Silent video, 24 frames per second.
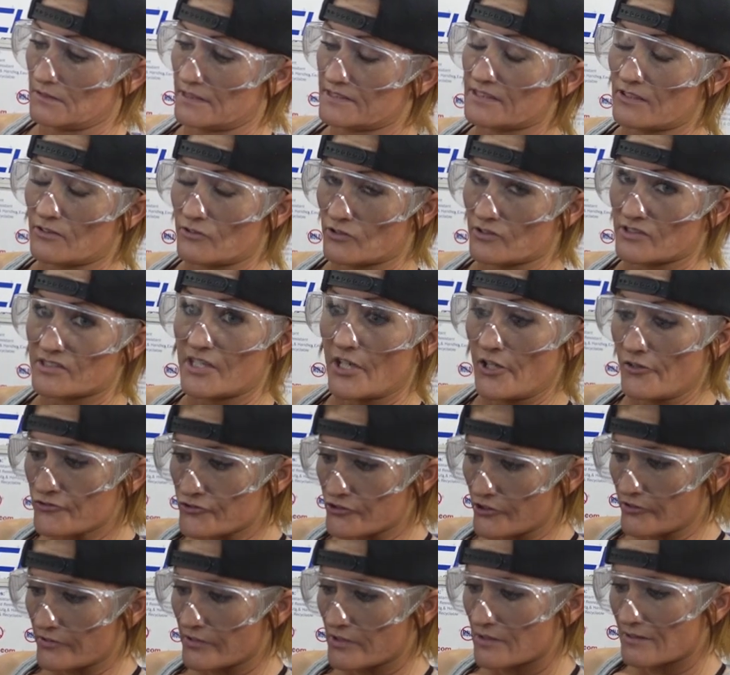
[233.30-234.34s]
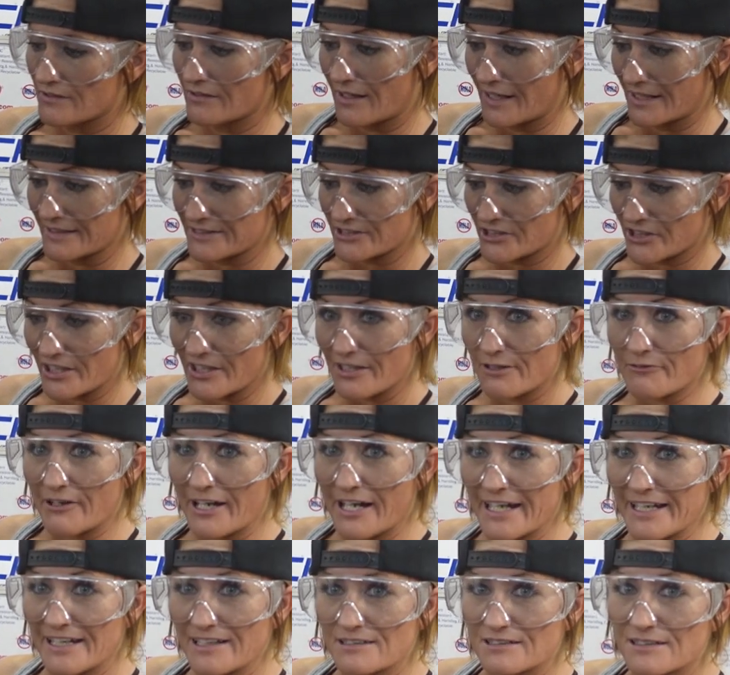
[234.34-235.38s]
That's under tension. I did good,
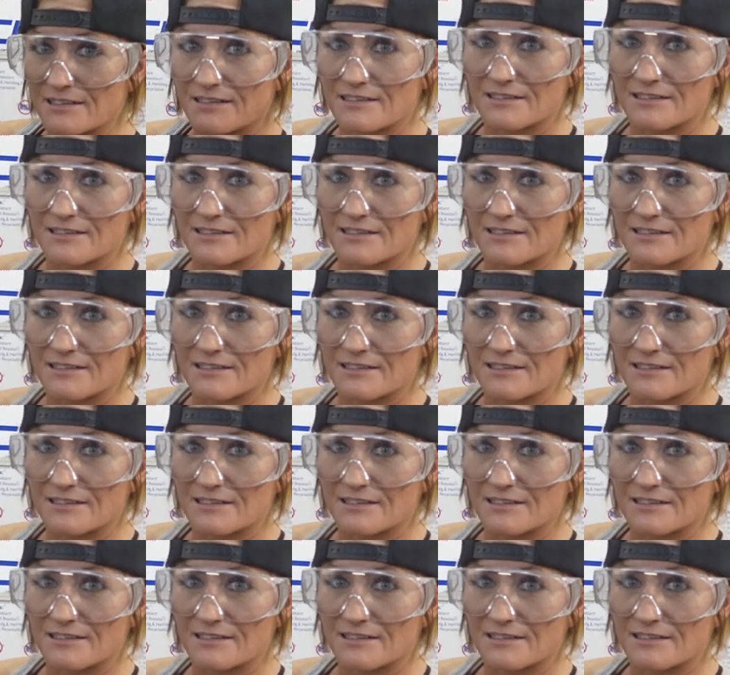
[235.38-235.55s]
right?